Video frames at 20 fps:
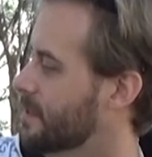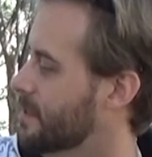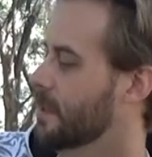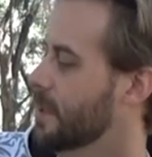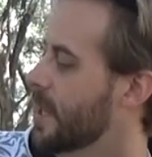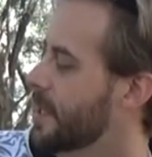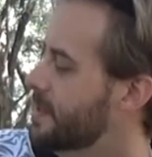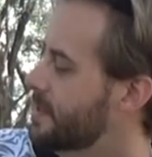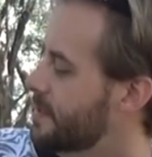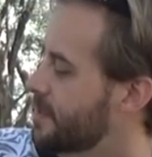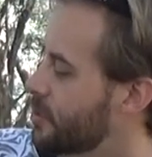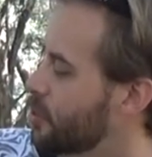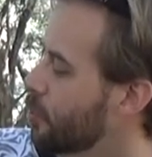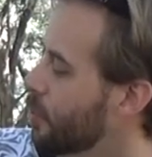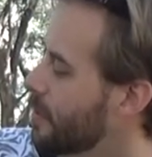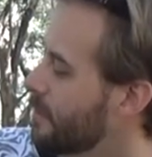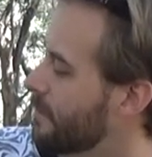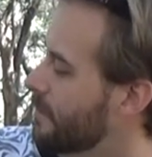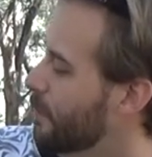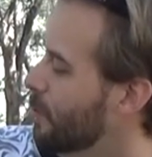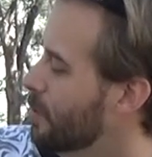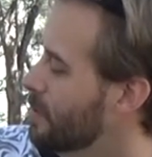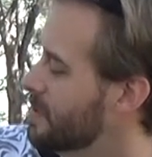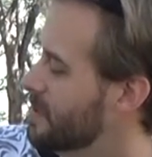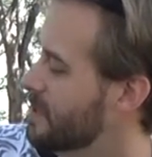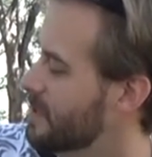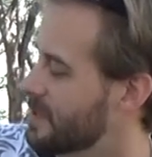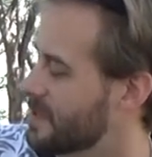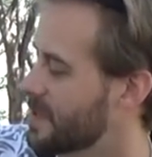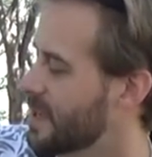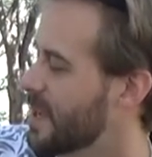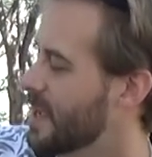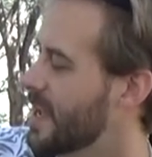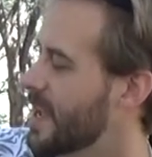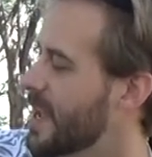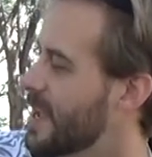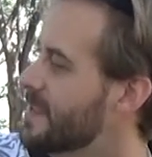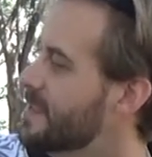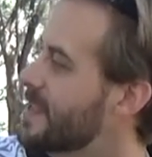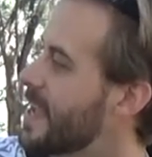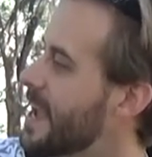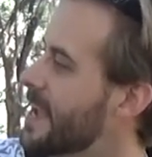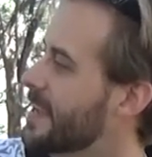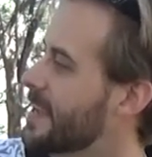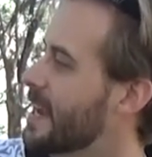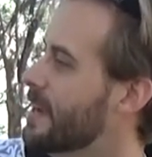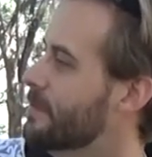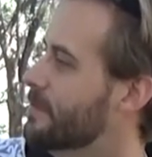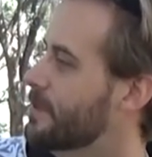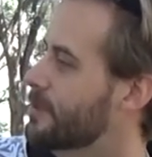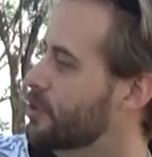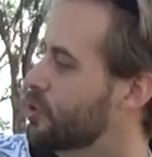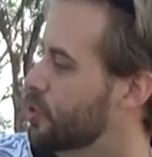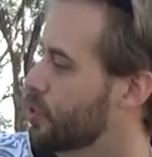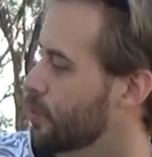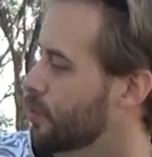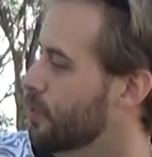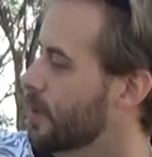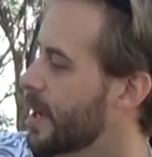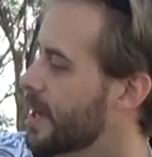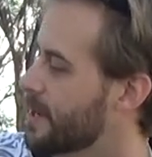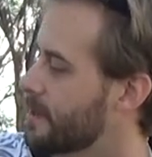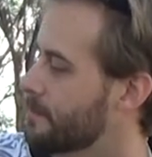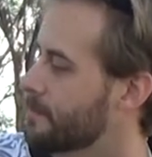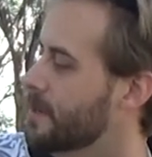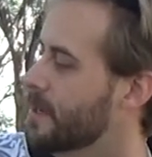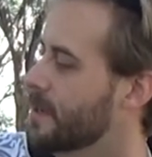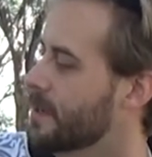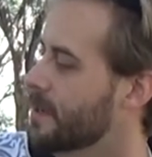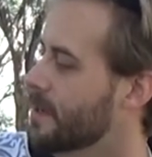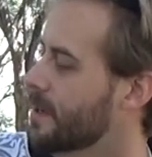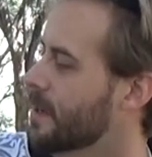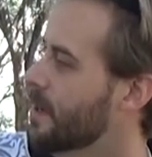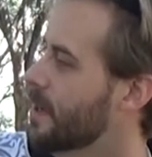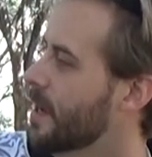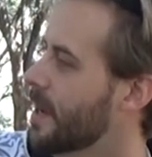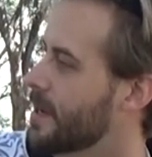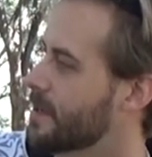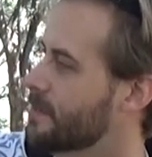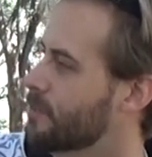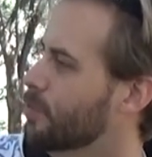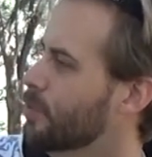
Let's join forces and take out the true enemy, as